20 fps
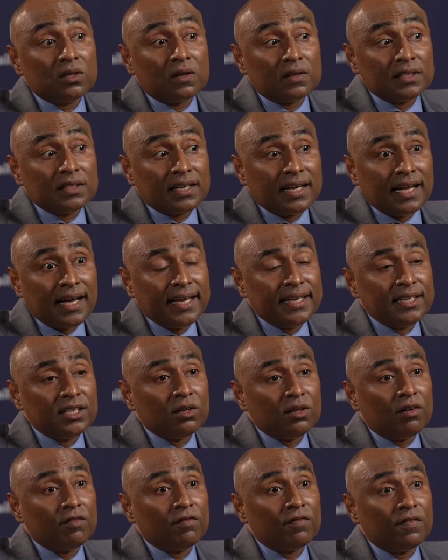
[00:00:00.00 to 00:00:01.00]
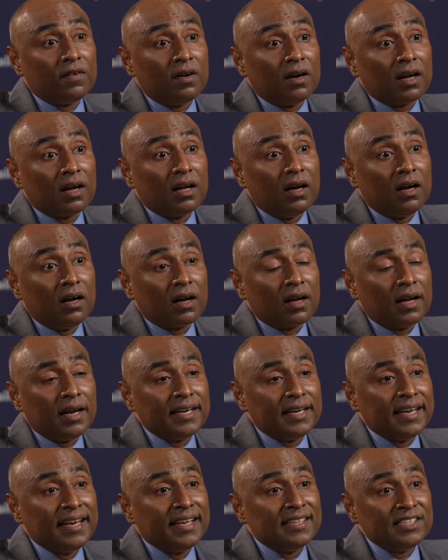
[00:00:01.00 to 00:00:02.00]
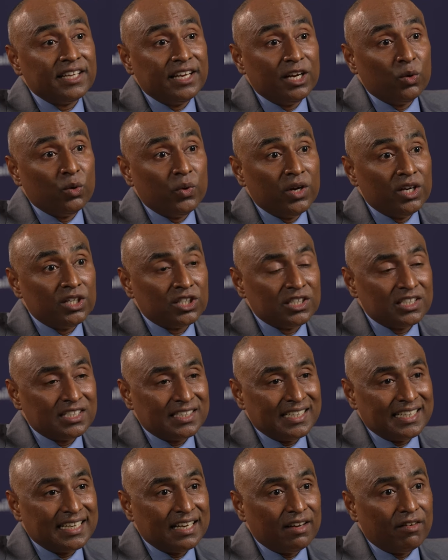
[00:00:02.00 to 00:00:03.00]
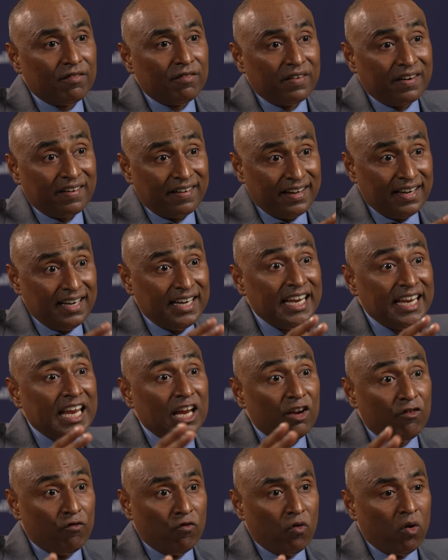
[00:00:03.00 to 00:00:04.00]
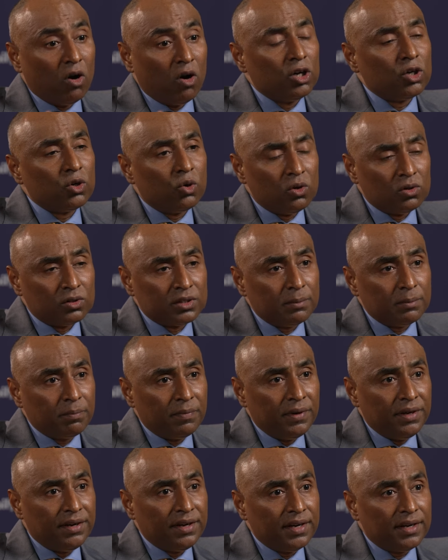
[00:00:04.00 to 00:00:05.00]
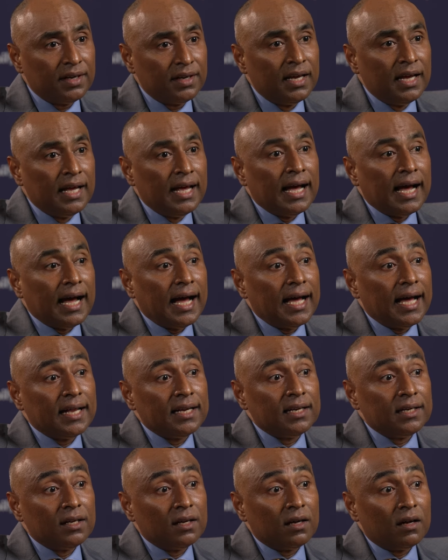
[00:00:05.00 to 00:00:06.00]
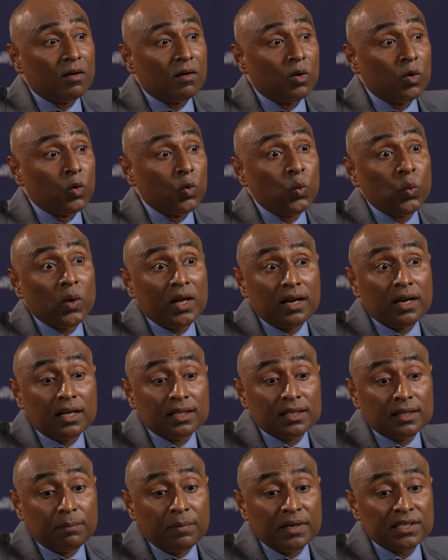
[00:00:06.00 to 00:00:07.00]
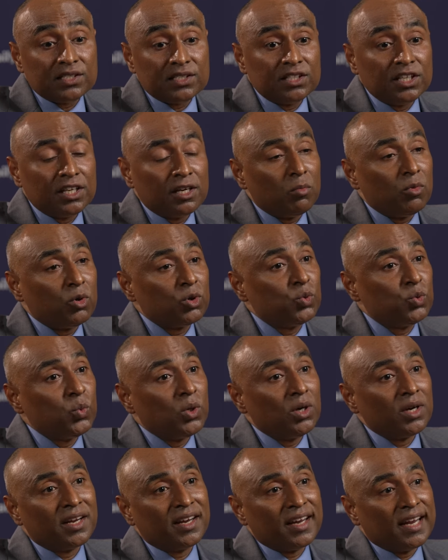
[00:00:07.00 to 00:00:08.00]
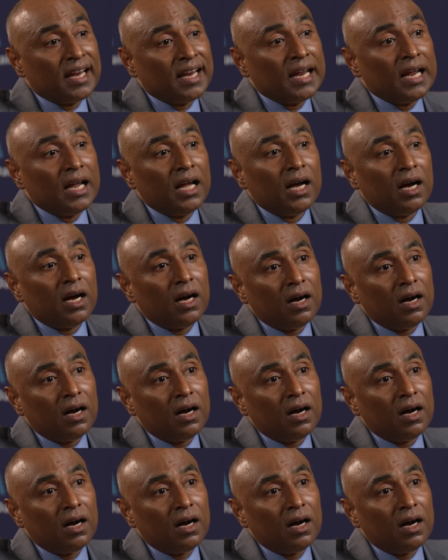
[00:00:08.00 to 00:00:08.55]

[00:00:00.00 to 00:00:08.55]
are the kind of cutting edge innovations that have really evolved over the period. And the best thing about working